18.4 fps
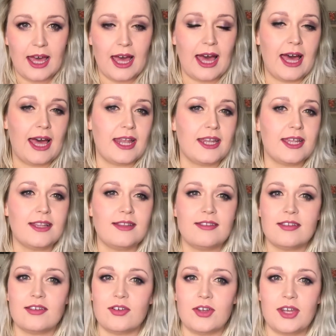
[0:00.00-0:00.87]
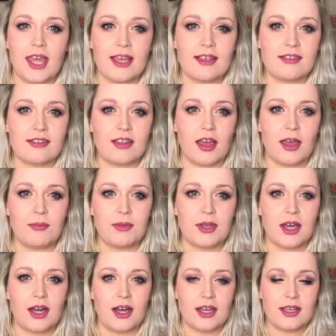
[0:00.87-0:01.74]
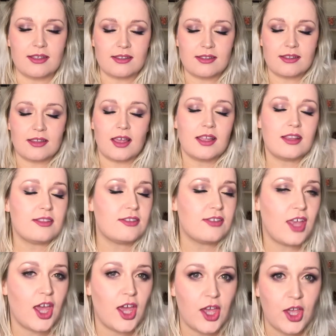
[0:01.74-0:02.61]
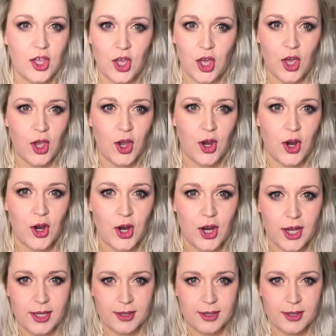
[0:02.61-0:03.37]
And until next time, guys, take care.